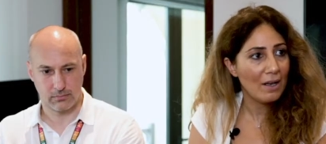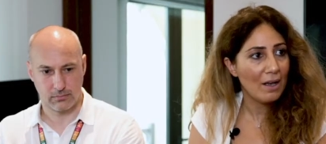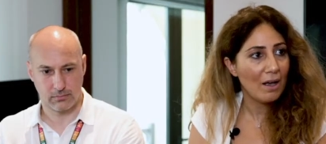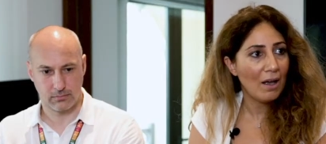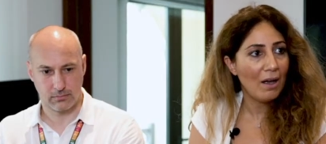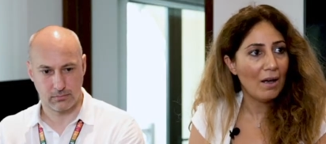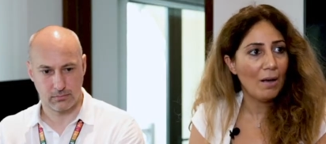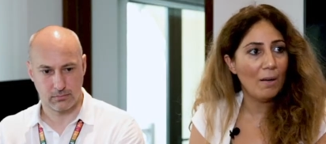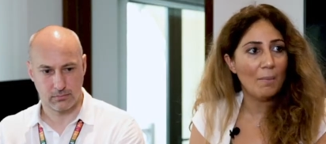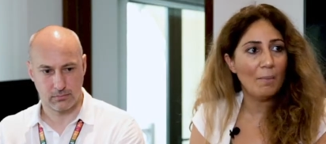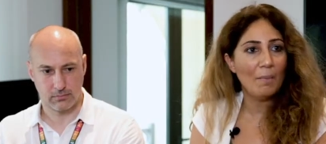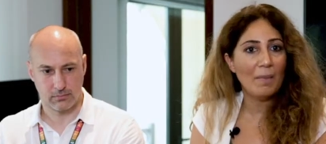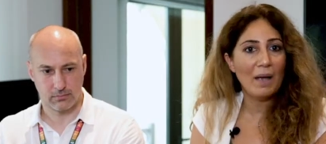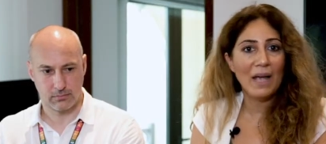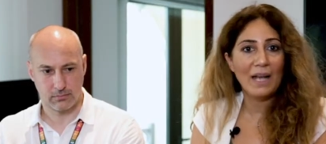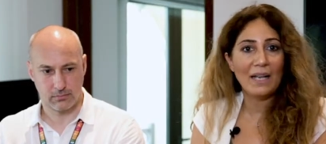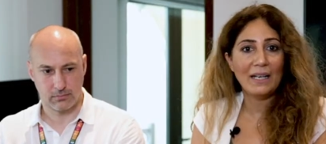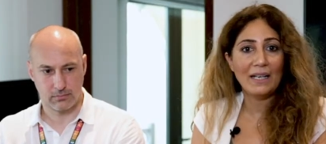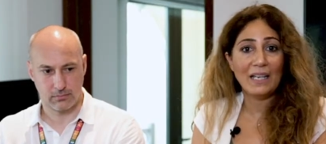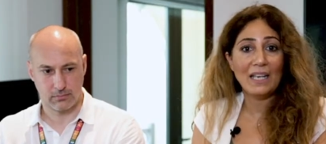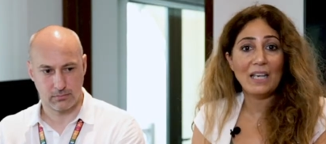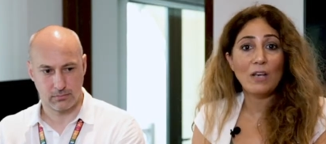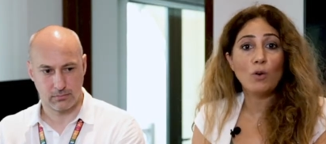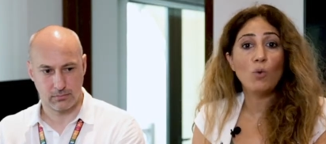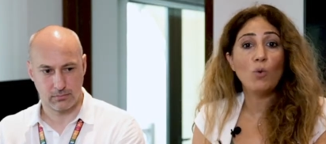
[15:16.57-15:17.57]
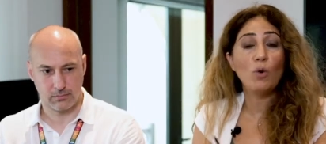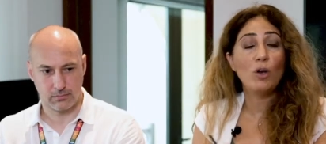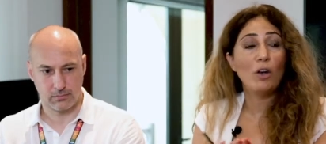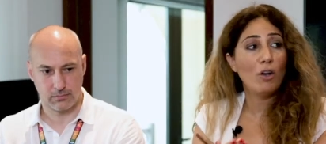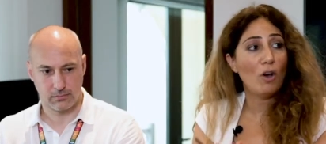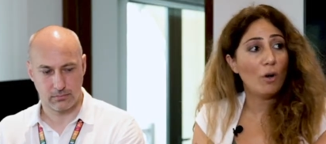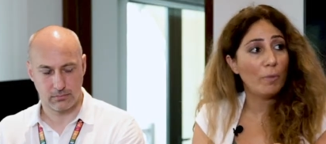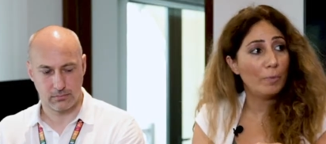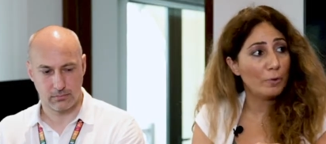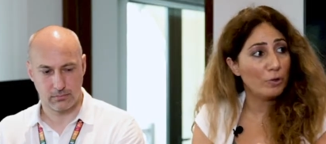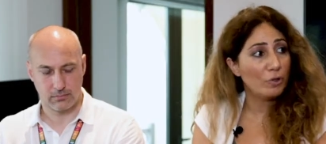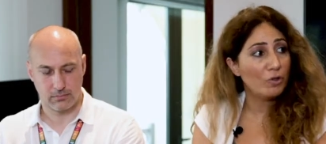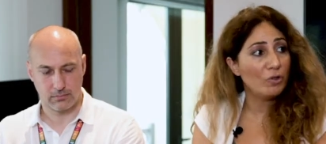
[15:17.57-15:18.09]
Speaker 1: Um, and equal
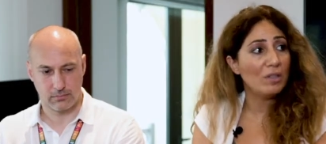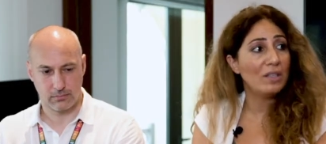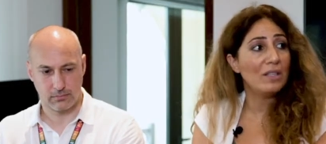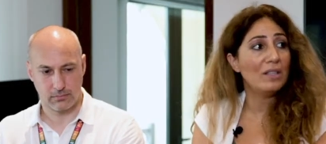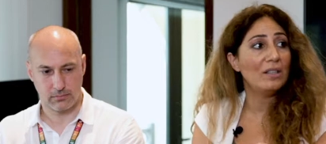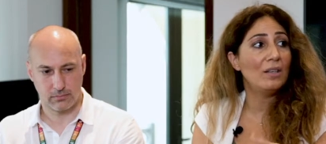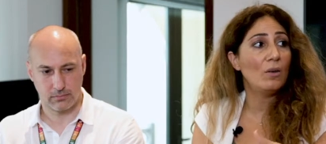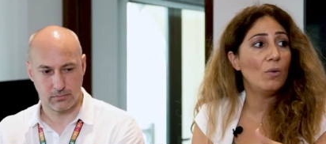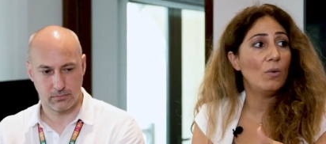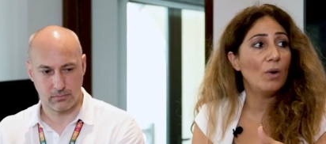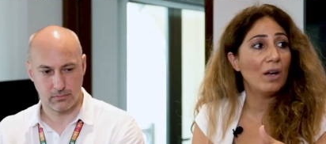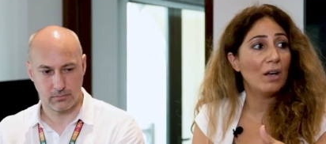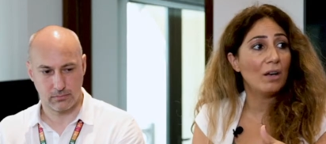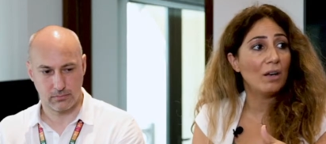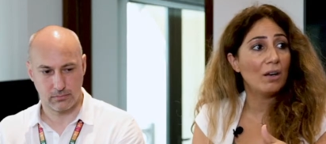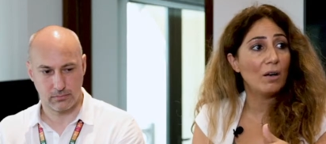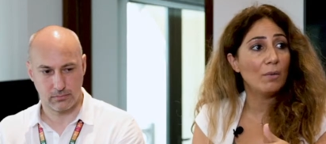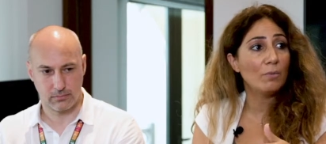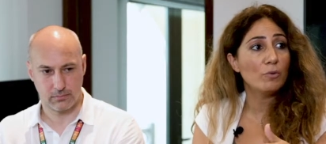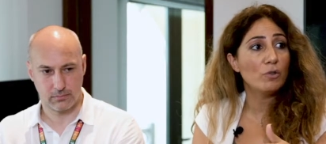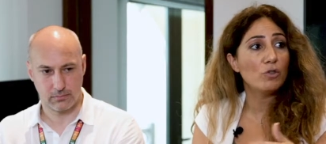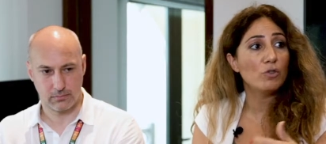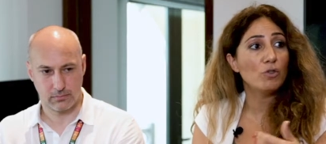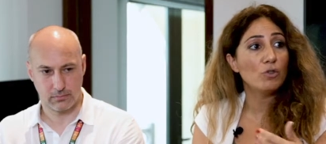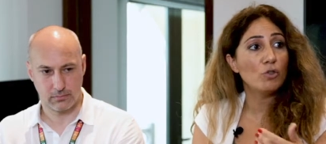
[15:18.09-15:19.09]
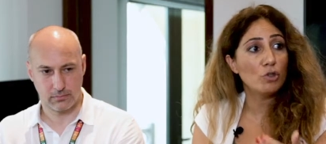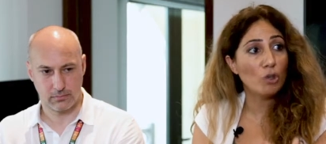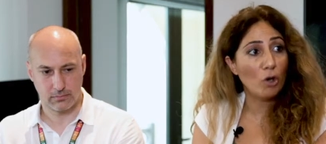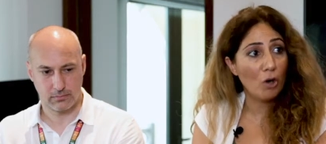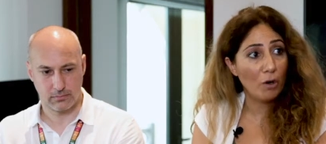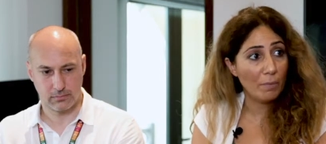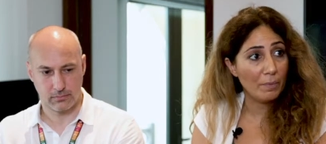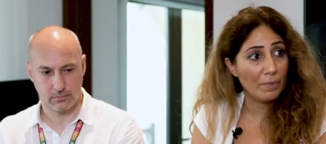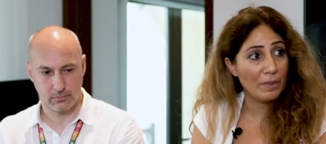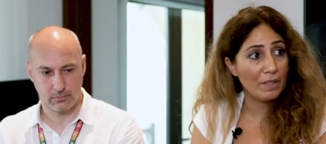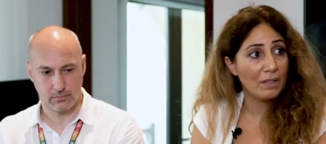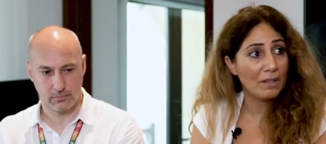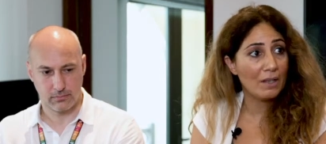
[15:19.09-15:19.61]
opportunity when it comes to
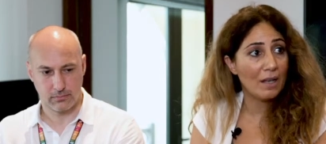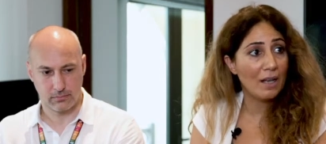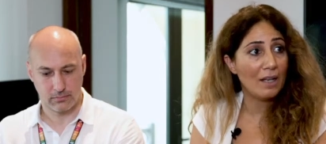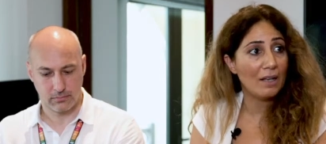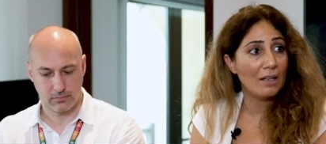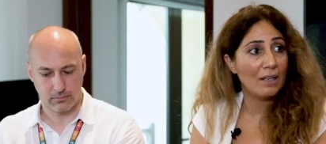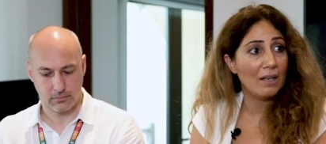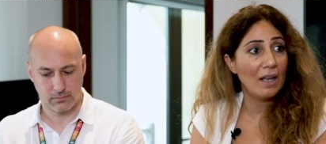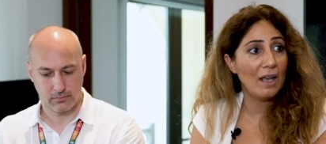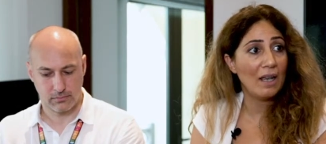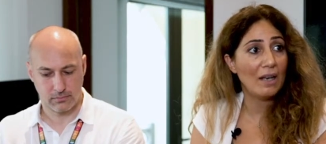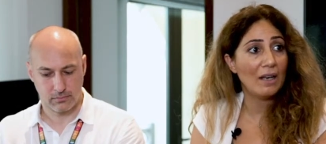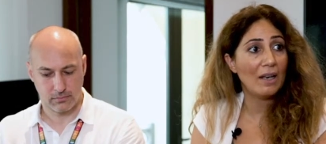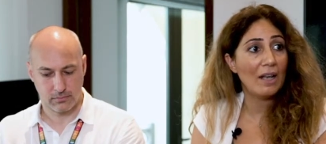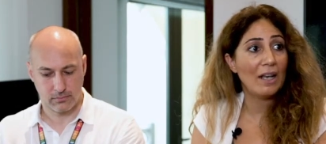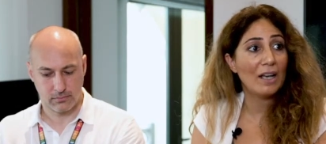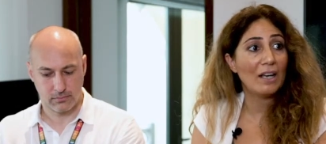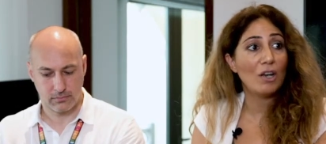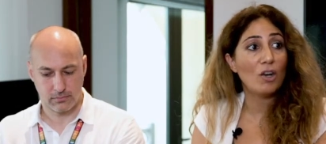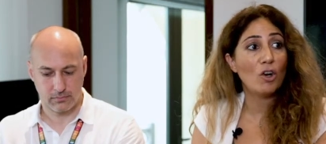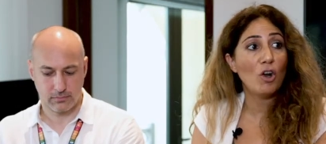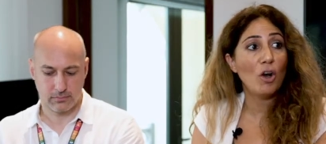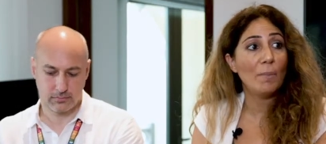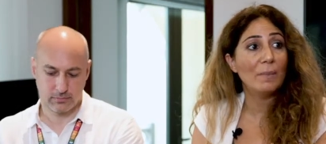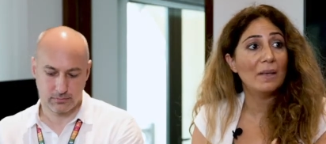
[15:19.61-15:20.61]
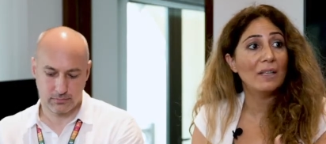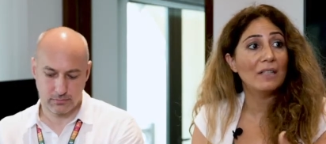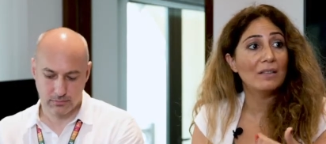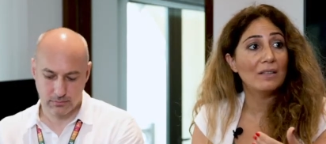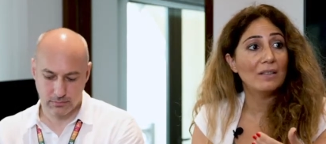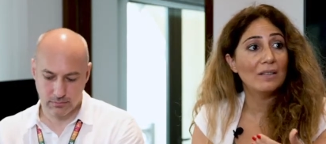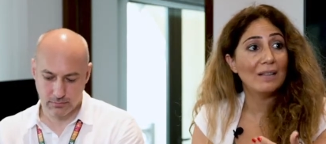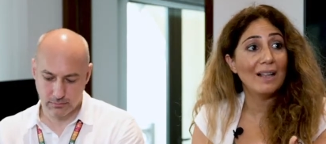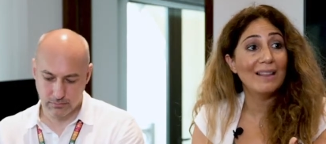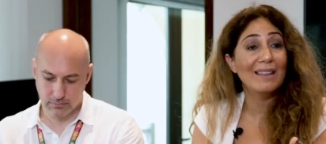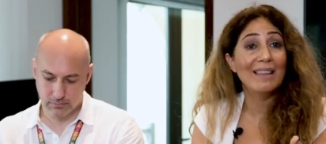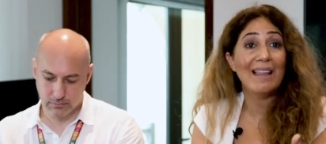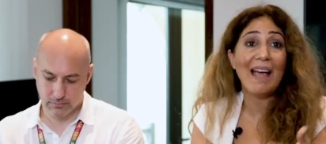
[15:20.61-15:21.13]
jobs and, yeah, yeah. and economic
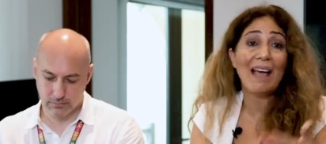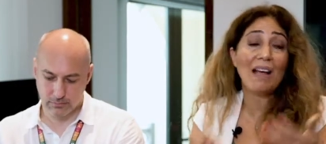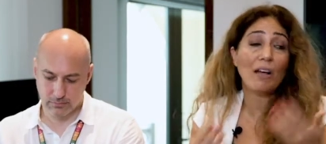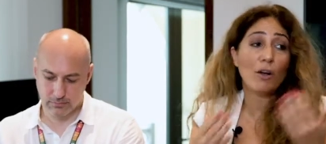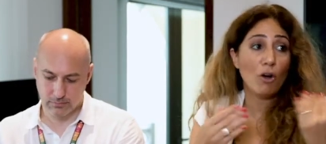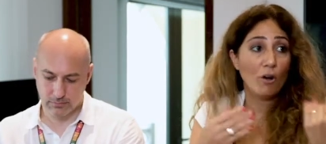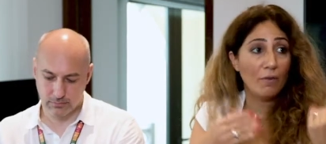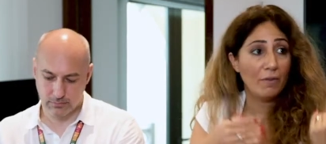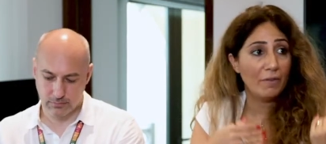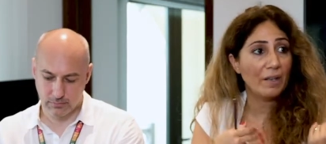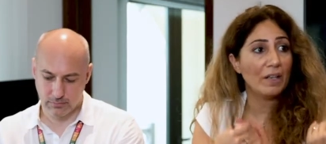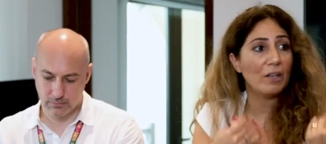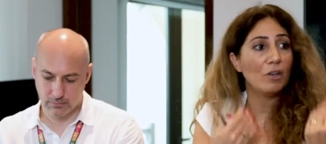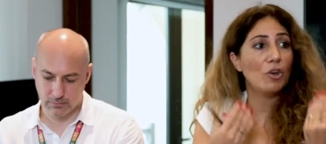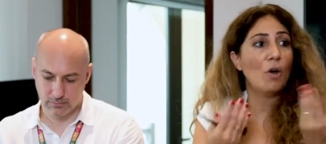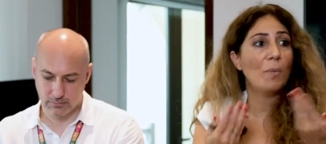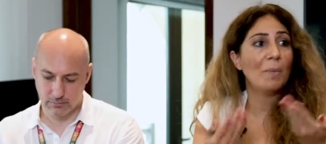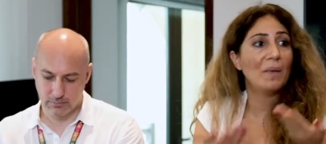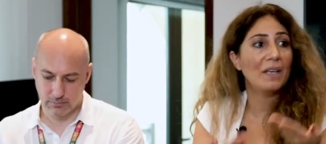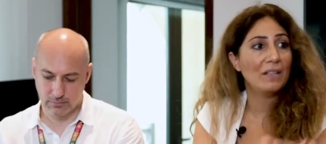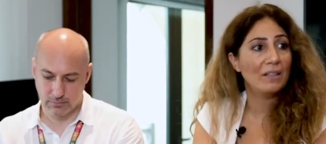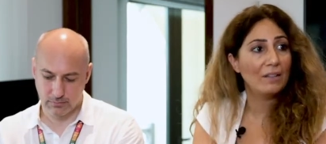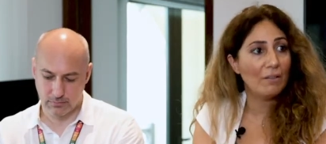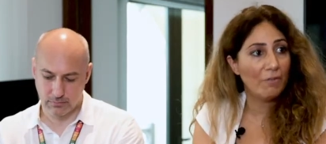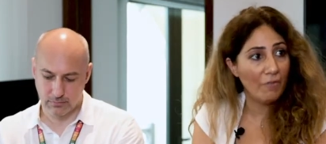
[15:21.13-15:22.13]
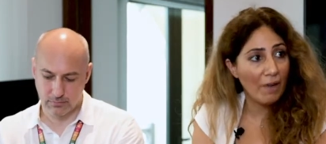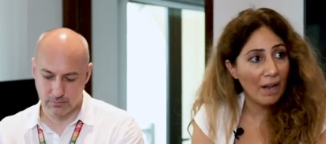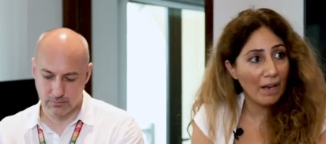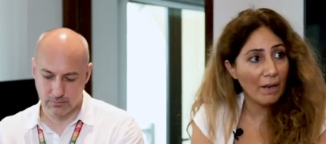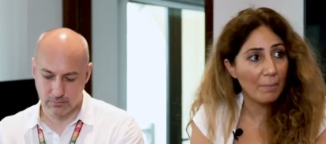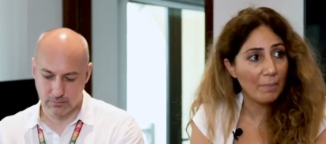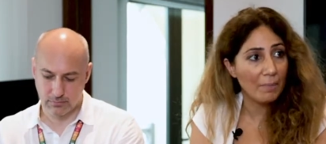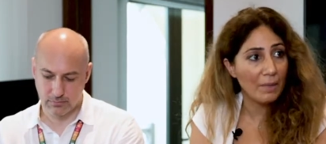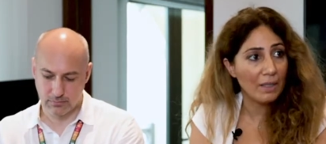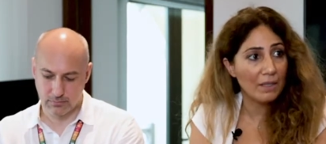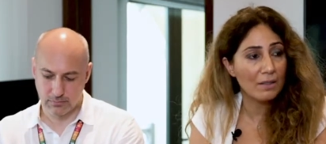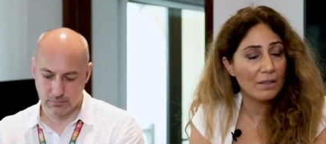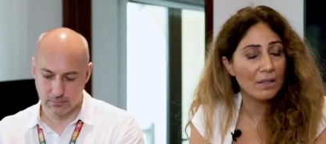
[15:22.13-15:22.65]
lack of economic
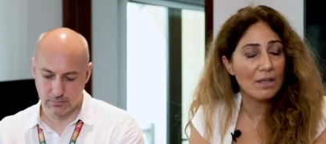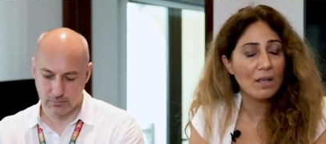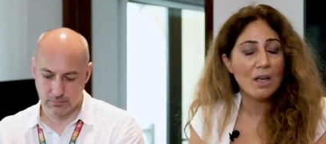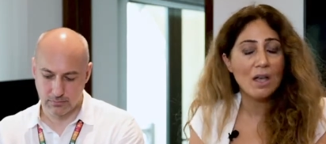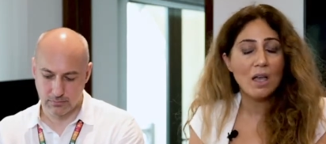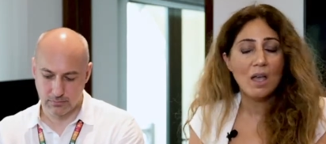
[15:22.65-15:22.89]
development.